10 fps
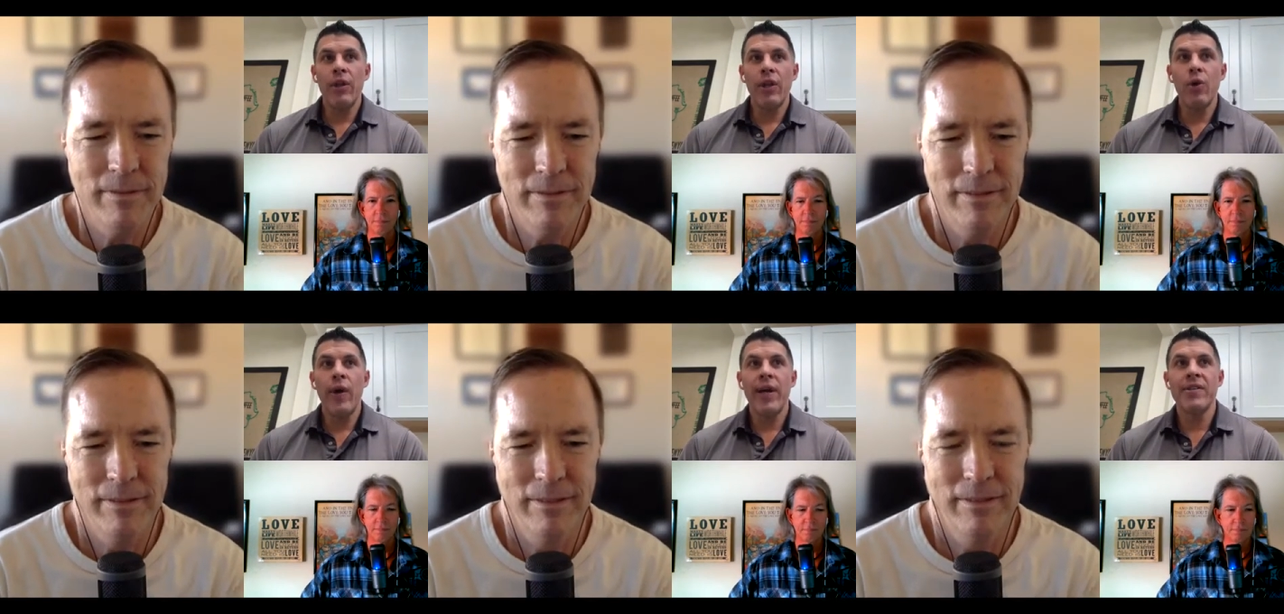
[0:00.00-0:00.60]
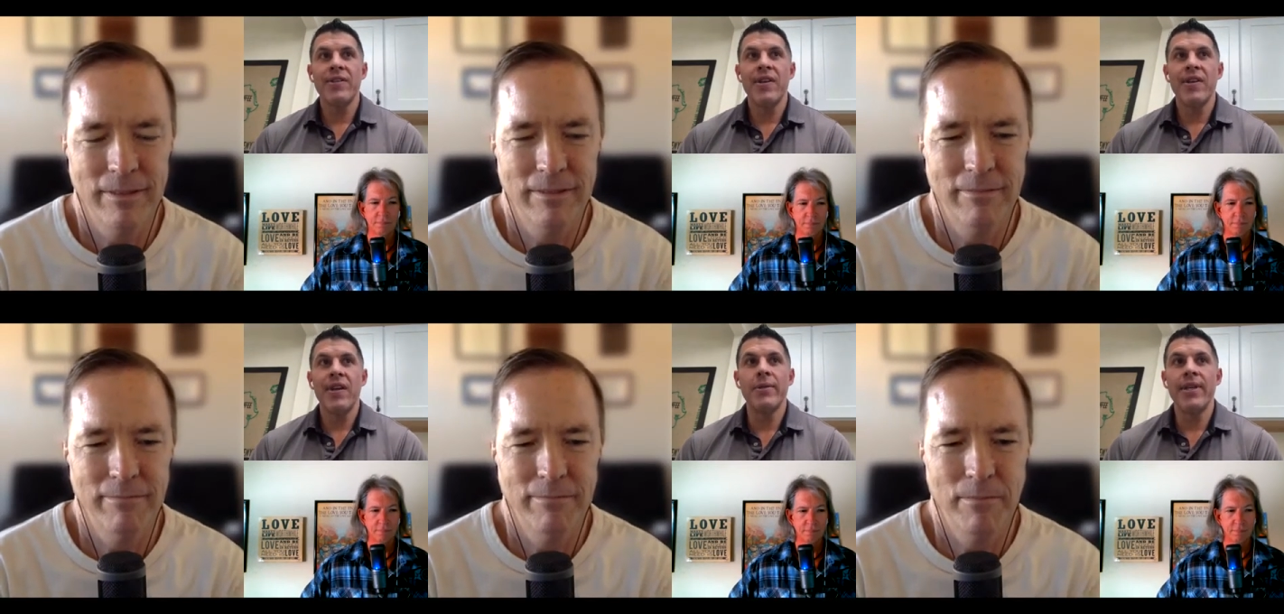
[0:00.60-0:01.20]
Speaker 1: that little quick
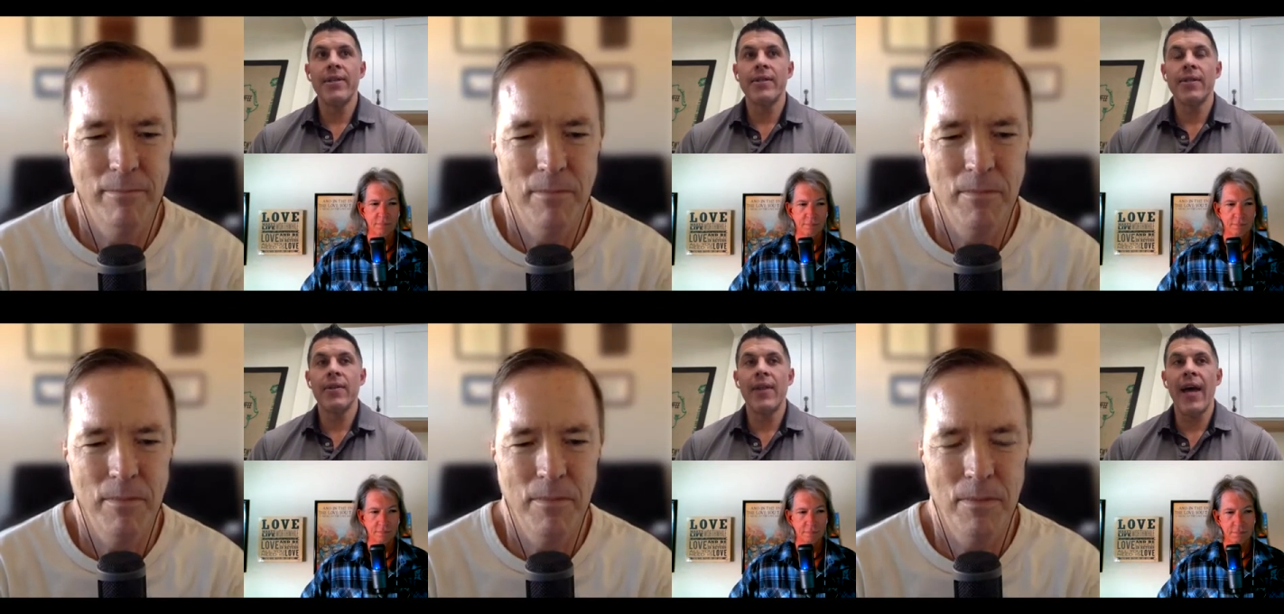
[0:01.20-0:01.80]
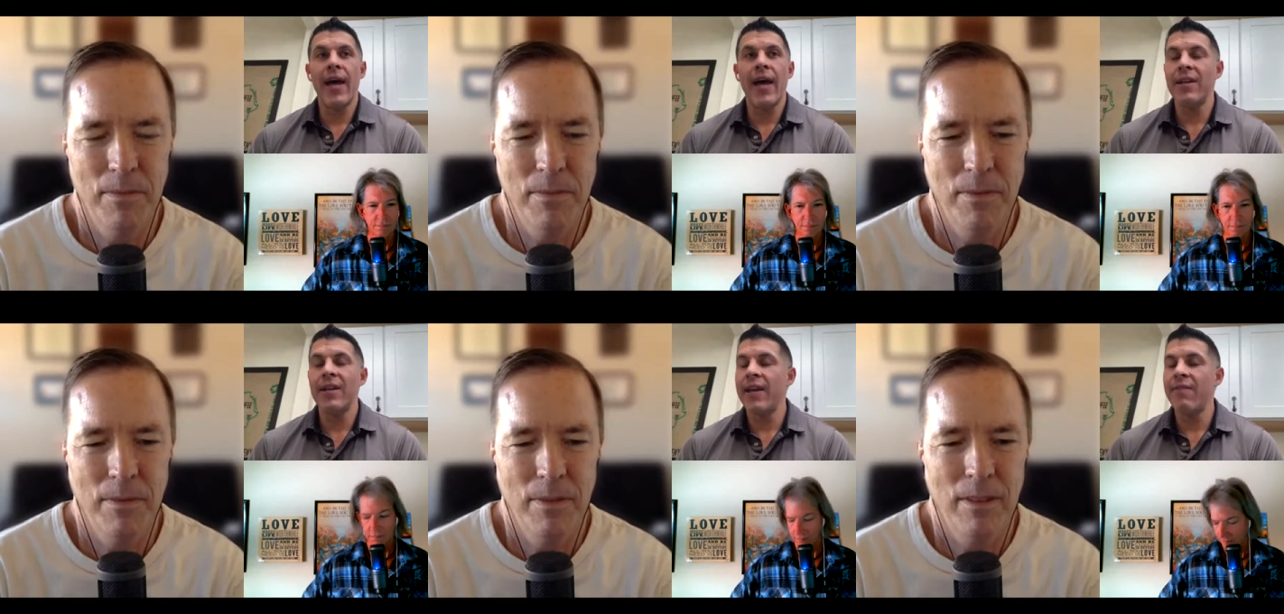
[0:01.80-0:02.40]
synopsis,
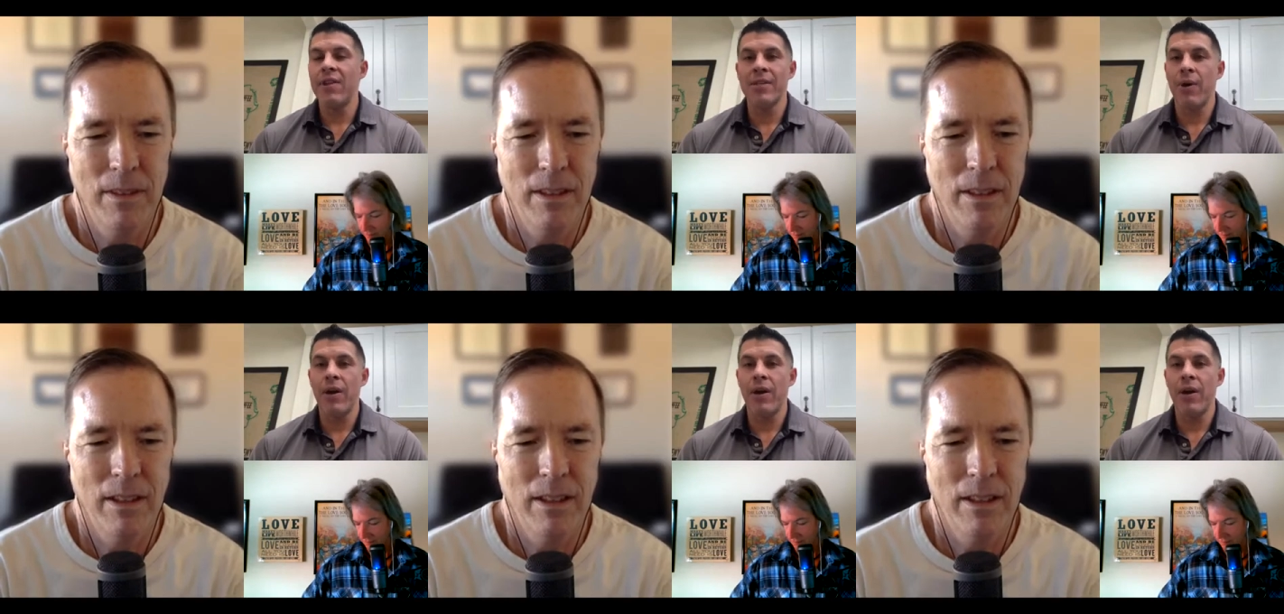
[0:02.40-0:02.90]
that's not even